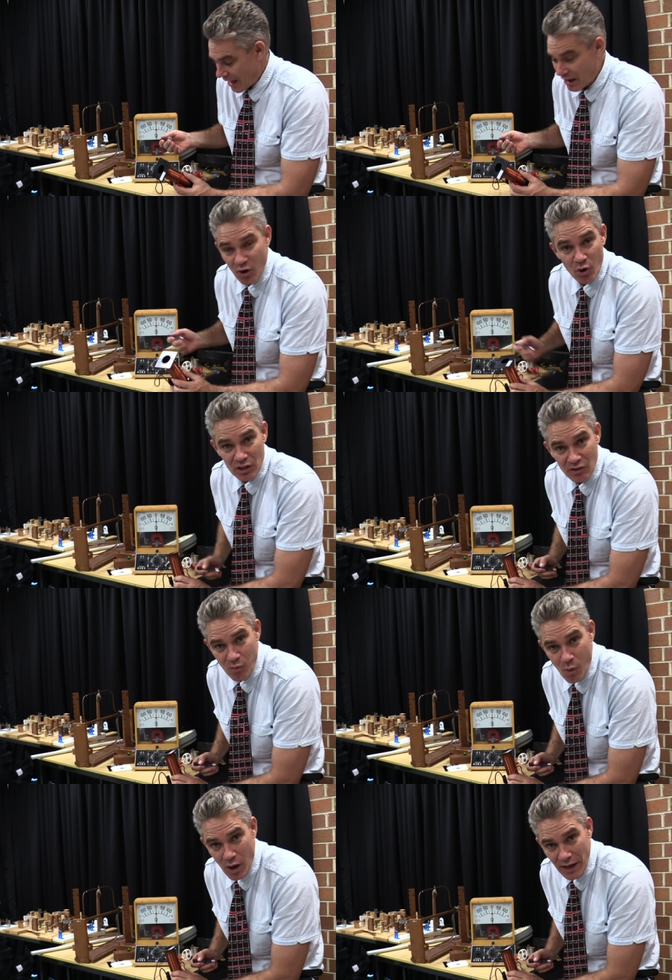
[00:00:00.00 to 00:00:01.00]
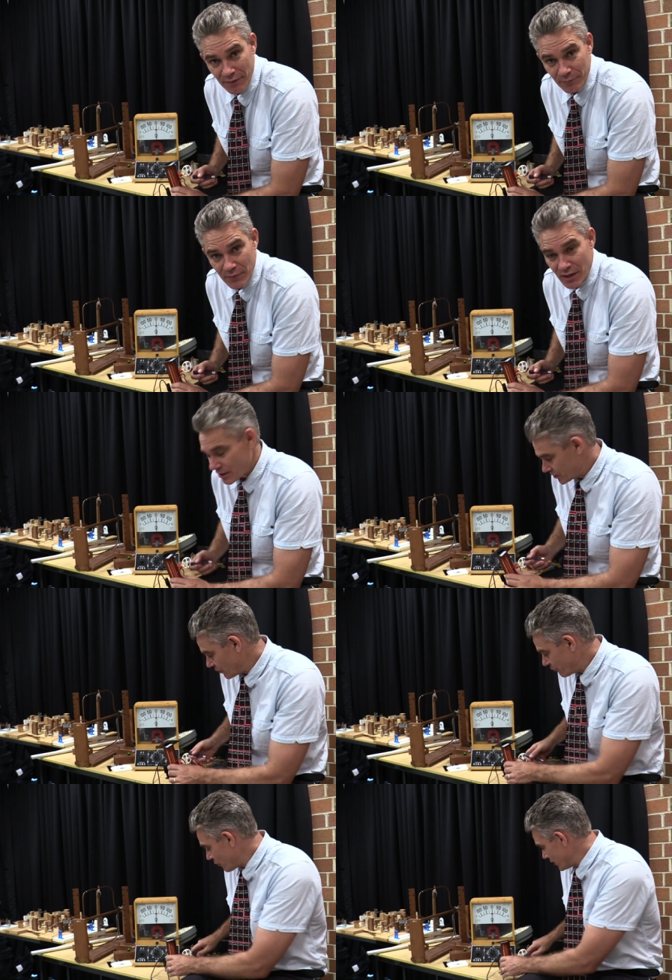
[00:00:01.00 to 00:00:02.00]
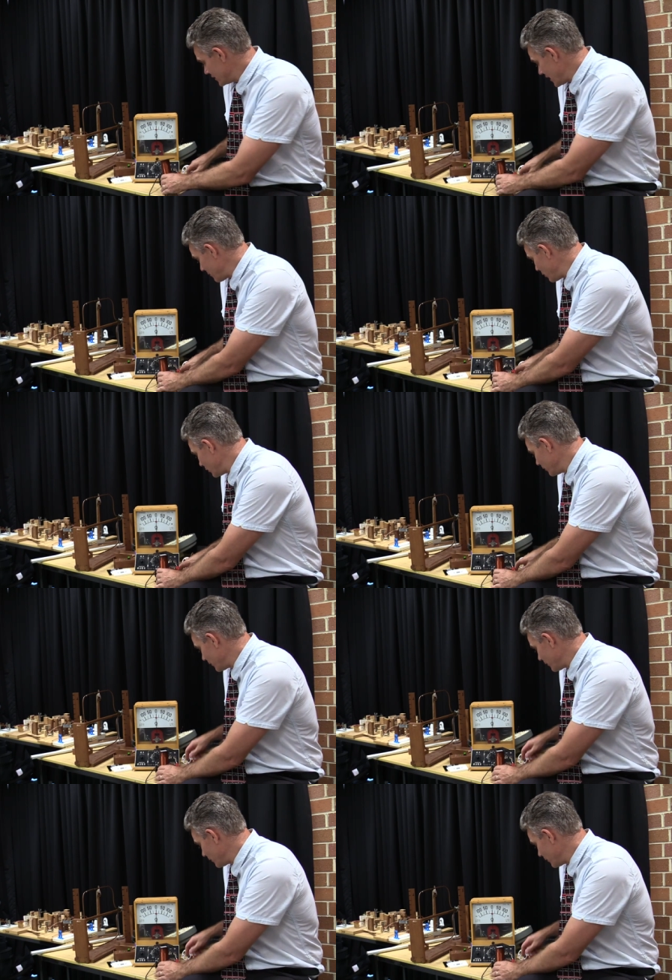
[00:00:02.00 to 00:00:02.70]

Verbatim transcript: a coil of wire. So for example,